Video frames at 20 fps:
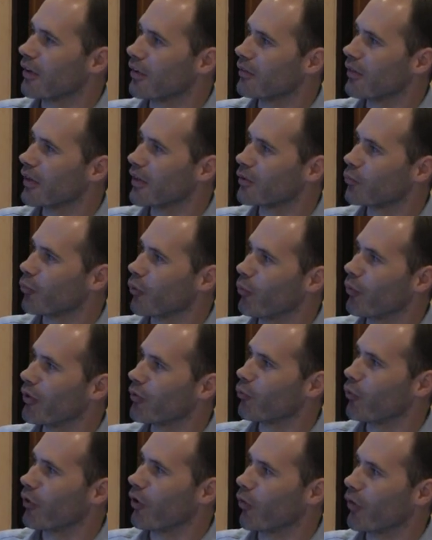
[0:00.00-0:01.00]

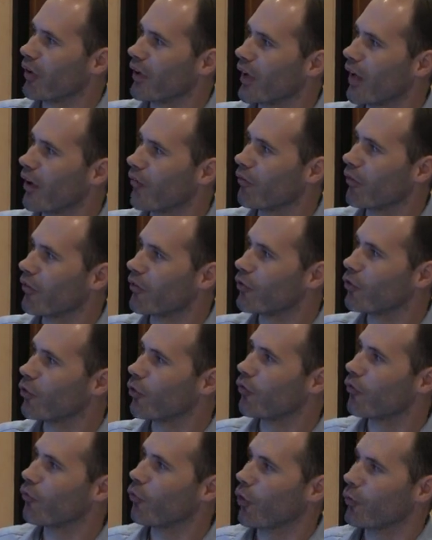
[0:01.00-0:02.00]
experiment. We only have the
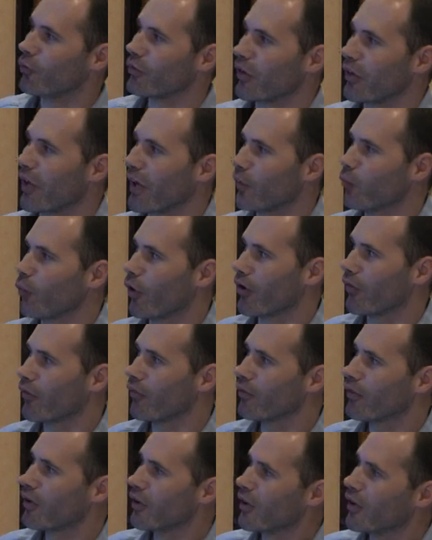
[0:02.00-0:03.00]
two forms of light water.
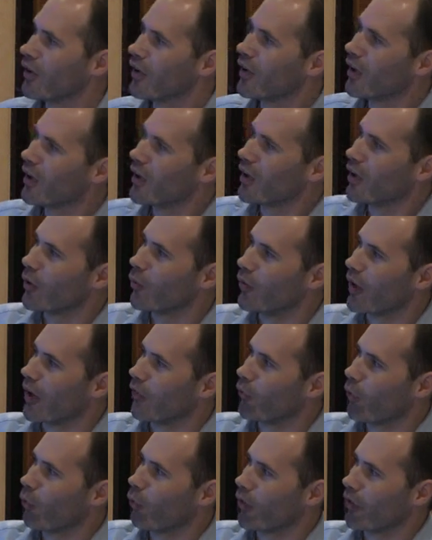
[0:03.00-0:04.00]
We
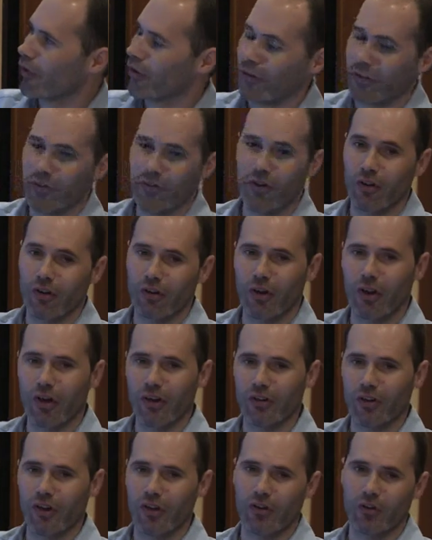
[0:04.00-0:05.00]
have what we're
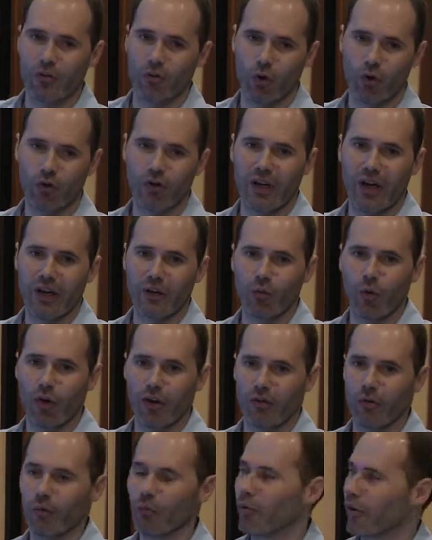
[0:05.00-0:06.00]
calling our controlled light
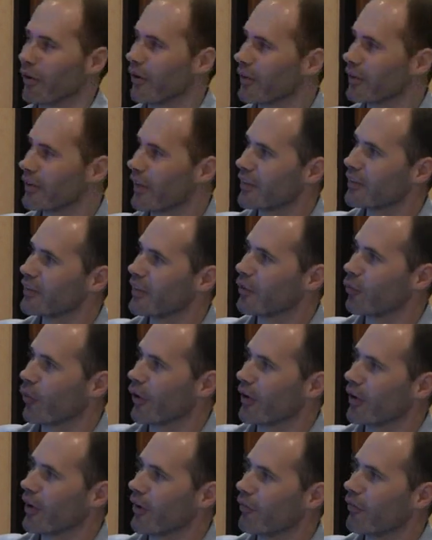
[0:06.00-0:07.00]
water, but it's actually
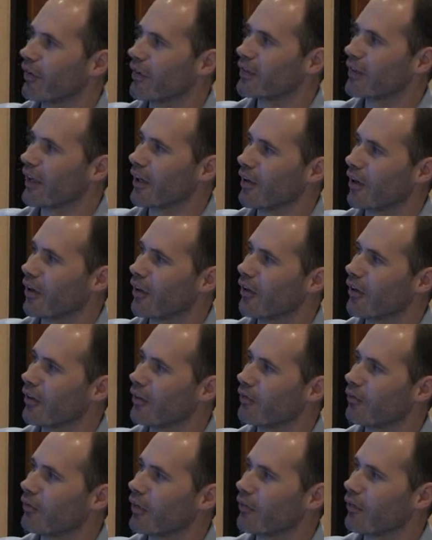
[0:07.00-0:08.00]
quite heavy. It's at
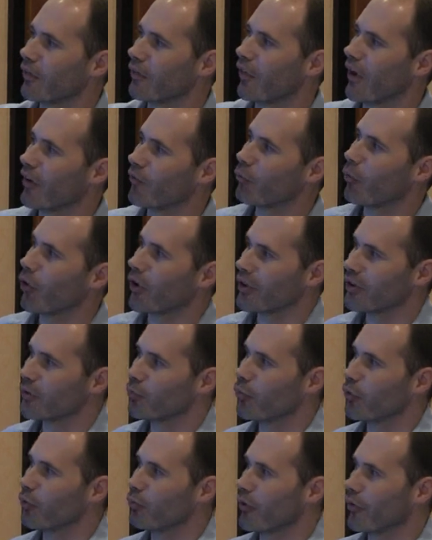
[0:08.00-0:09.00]
155 parts
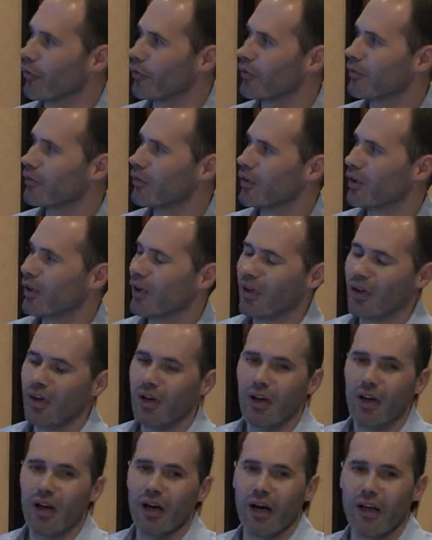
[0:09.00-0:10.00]
per million.
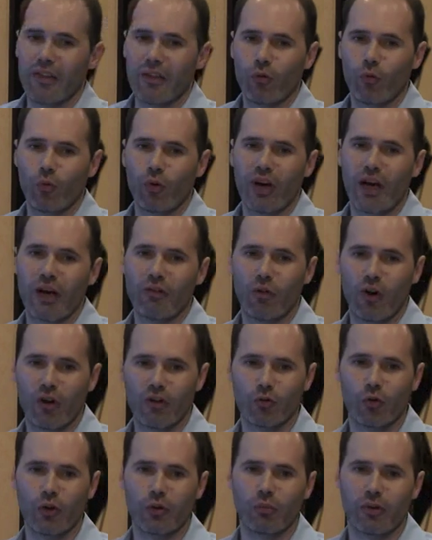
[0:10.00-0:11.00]
And then we have our
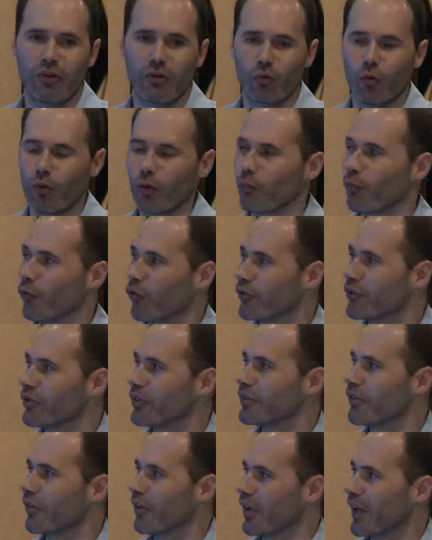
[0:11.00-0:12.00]
treatment group, which
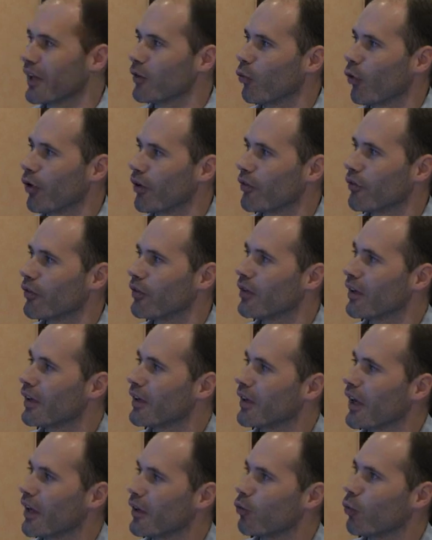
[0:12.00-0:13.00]
is the light water at
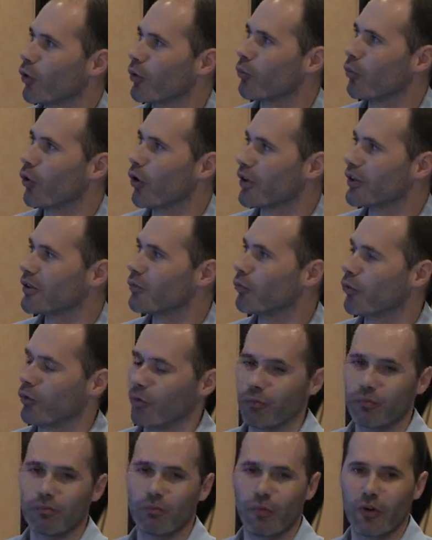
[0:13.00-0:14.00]
91 parts per
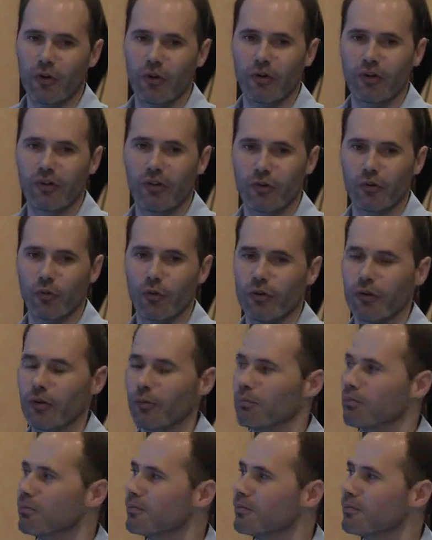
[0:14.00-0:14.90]
million deuterium.